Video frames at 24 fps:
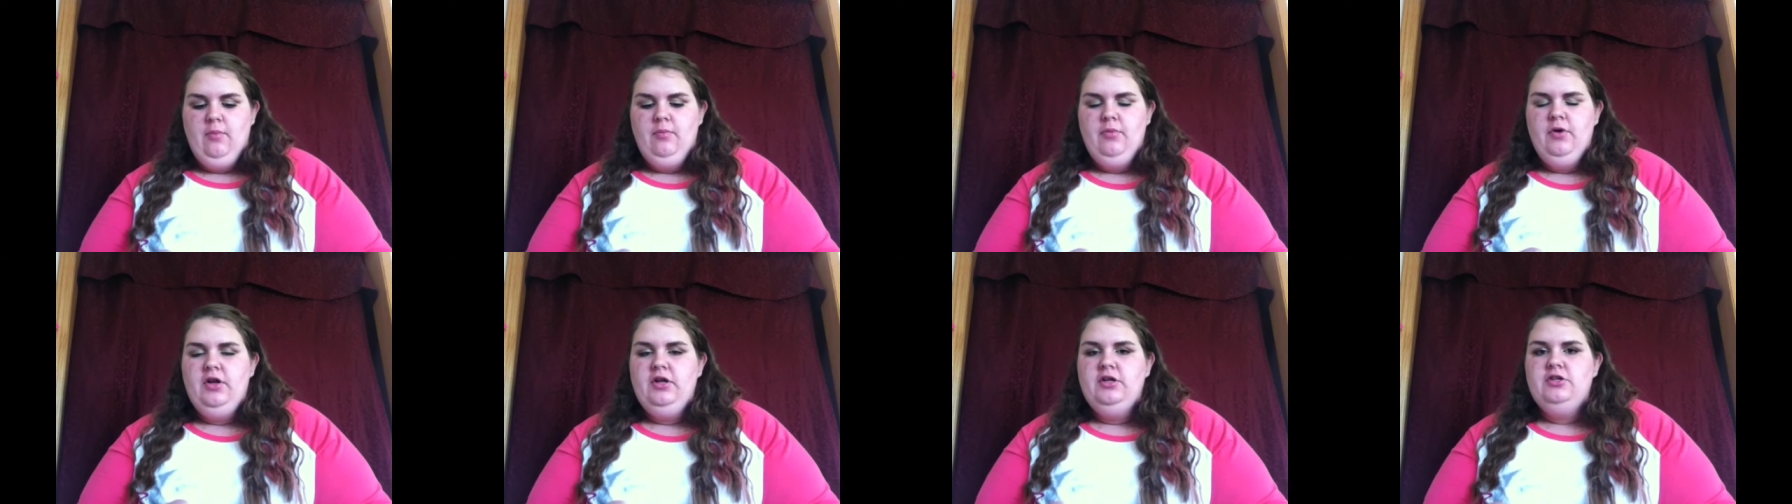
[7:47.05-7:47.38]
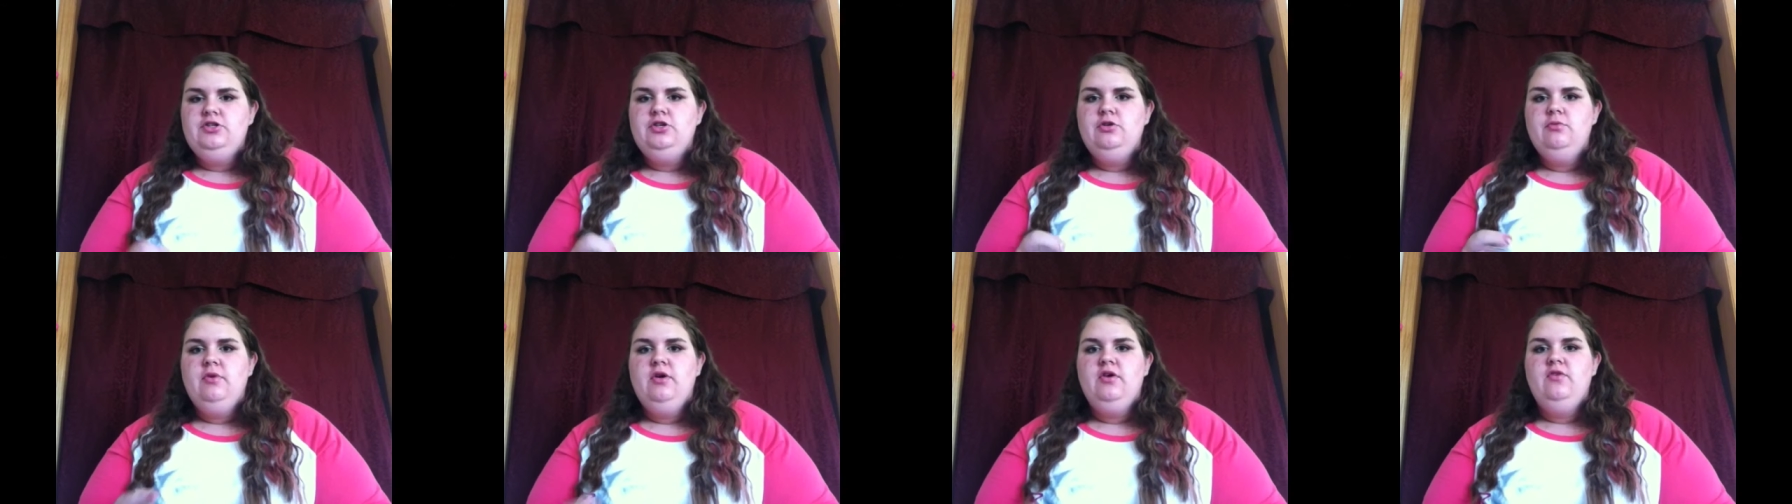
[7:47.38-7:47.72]
pretty
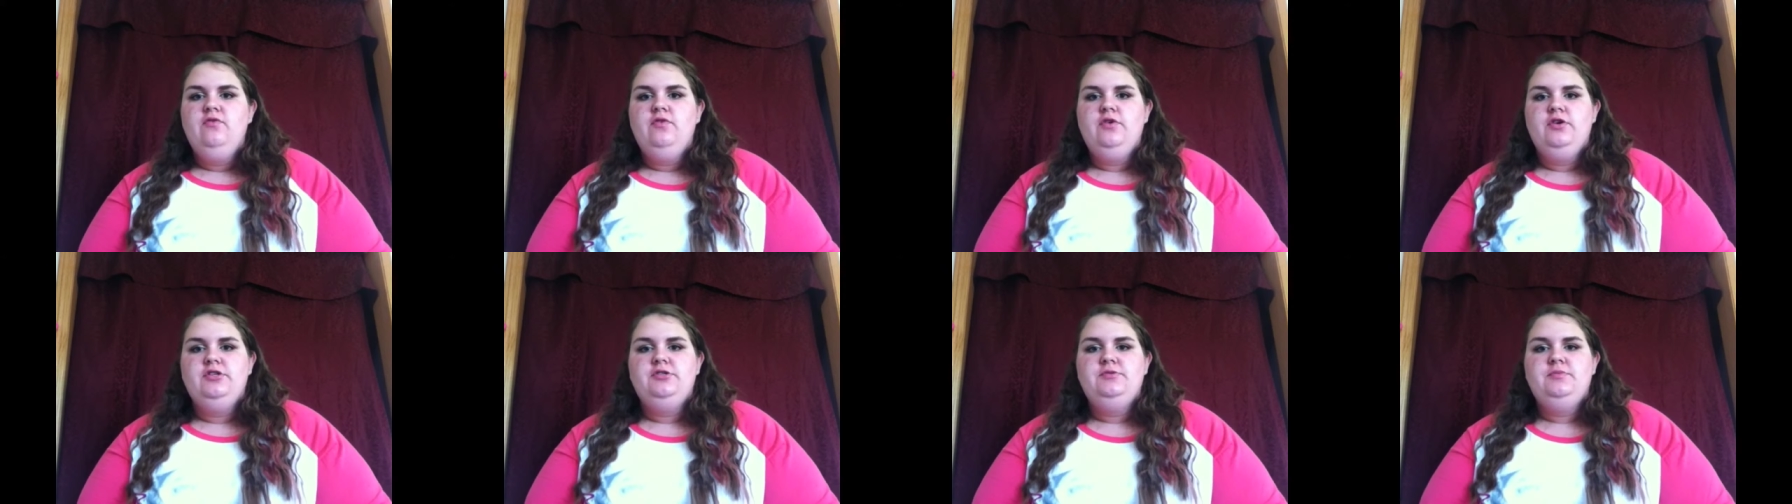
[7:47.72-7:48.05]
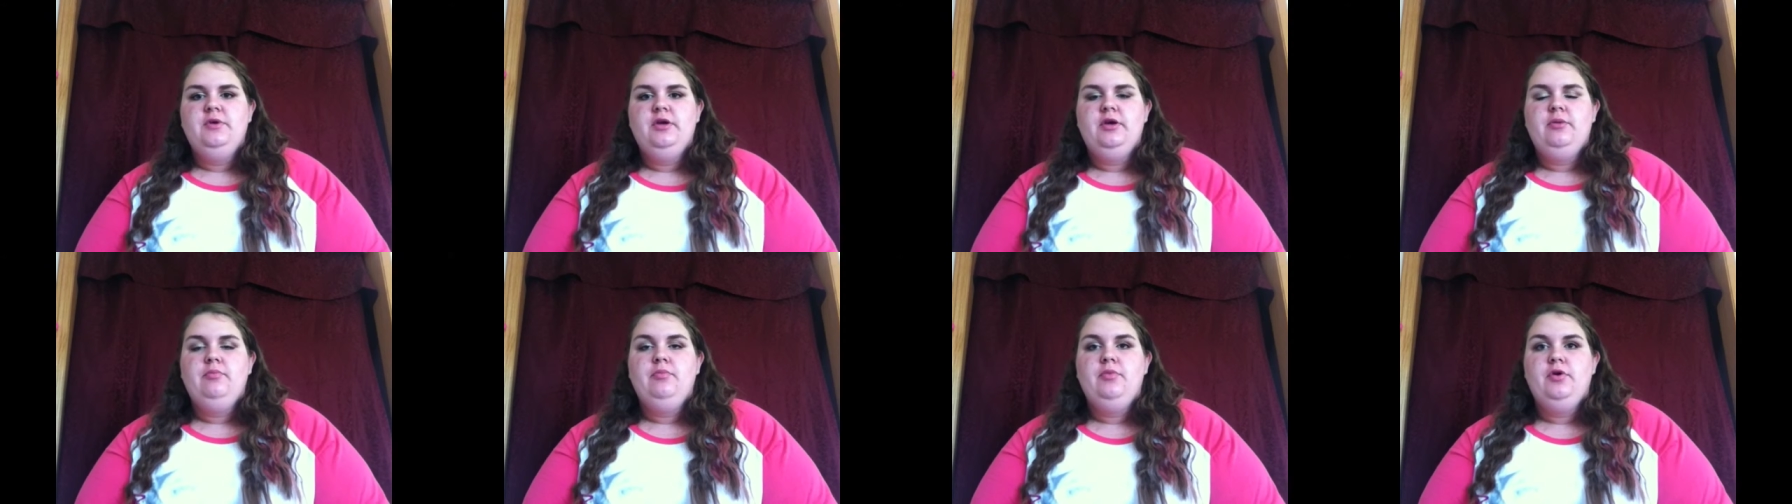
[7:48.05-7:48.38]
sure my first
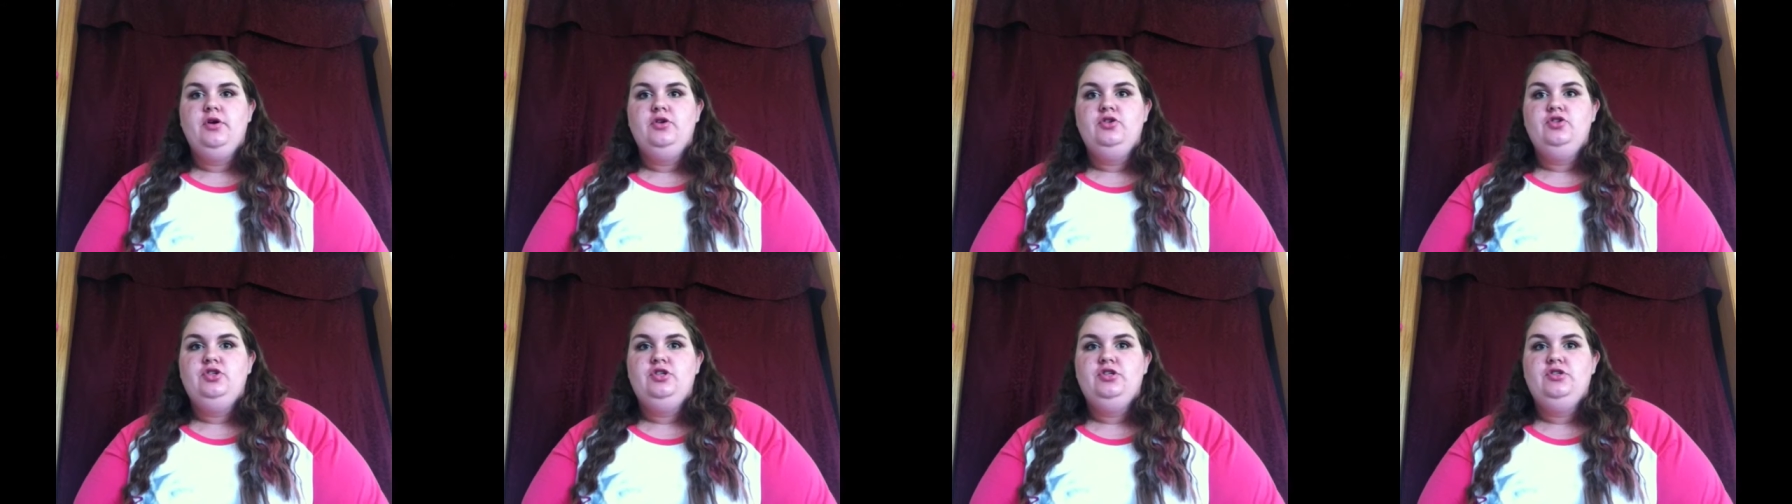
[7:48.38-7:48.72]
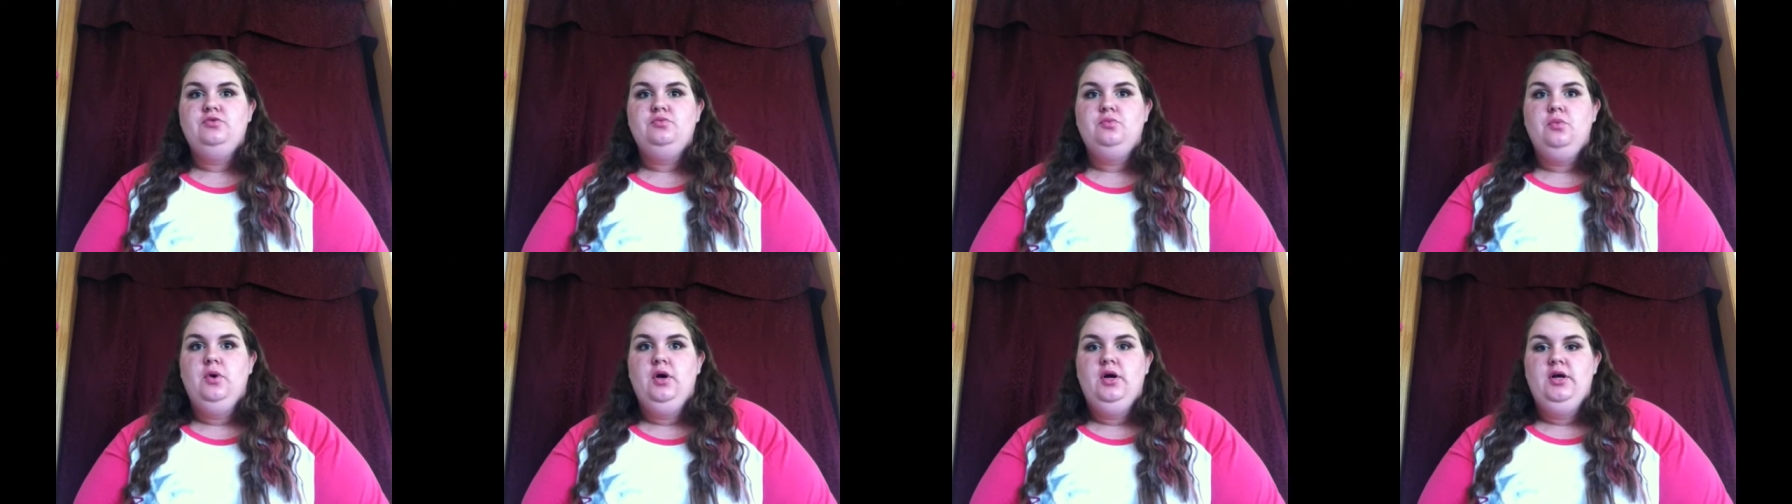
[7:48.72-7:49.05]
pink
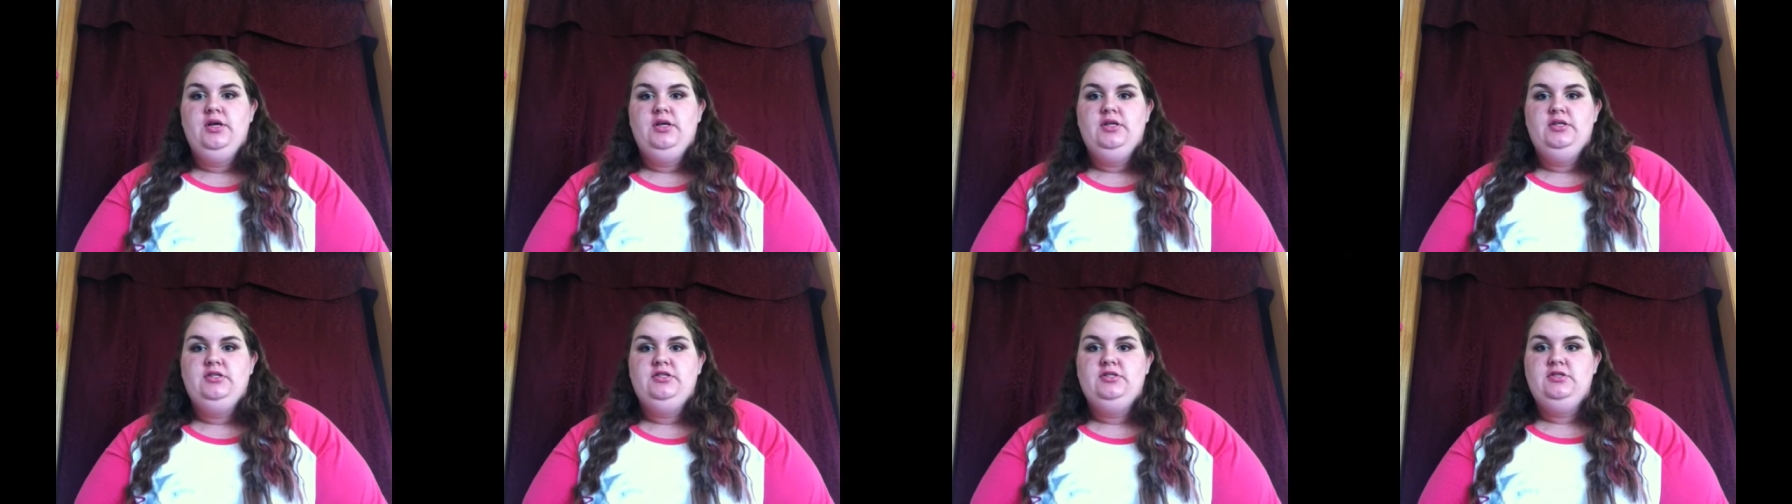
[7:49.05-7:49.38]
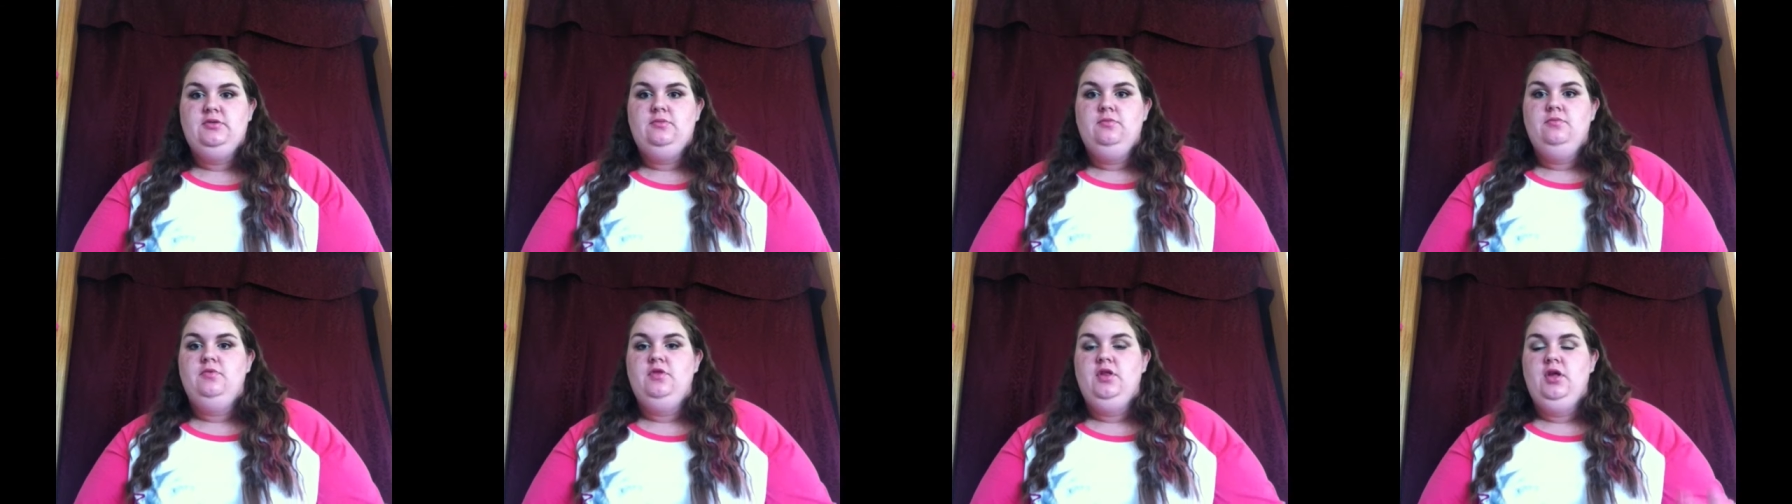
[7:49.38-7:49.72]
purchase was
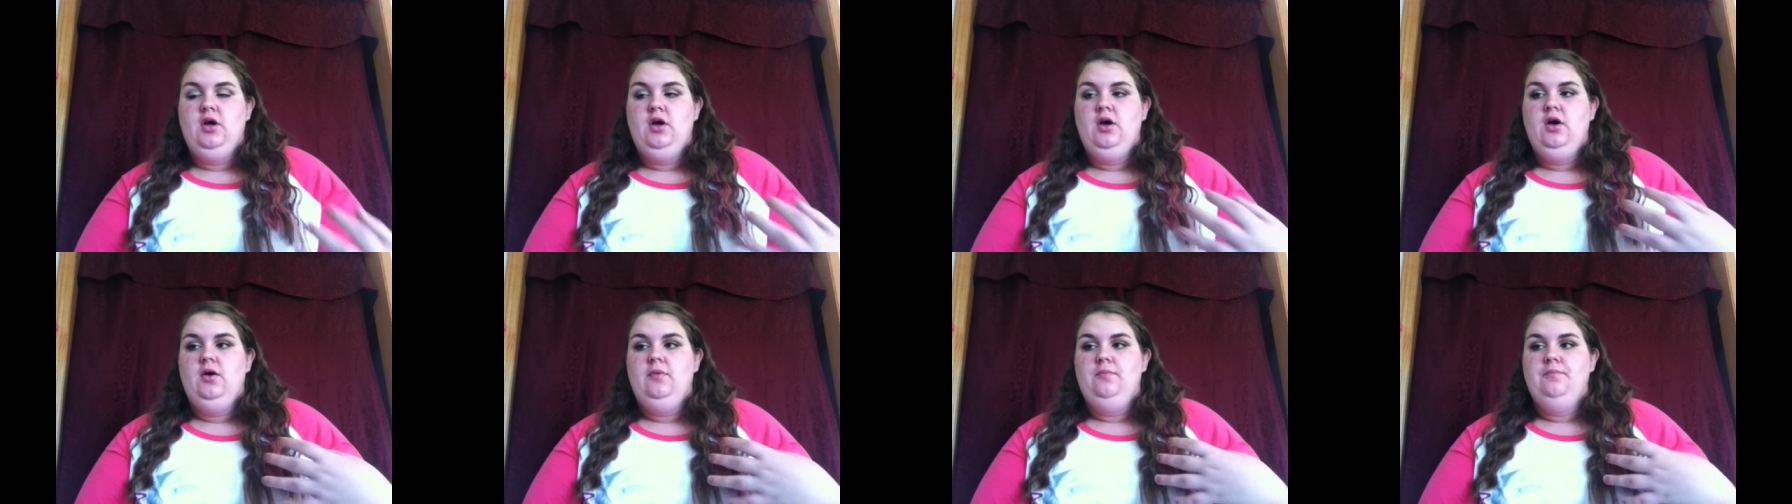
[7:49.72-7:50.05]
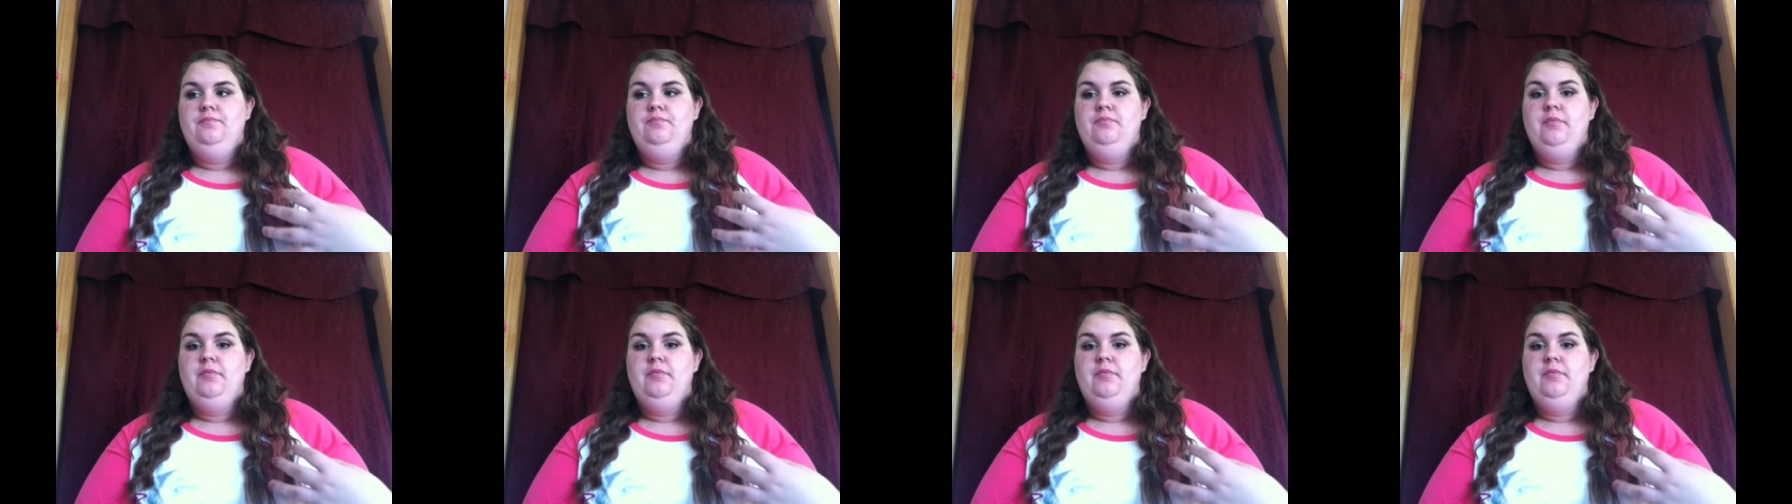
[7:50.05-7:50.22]
the um,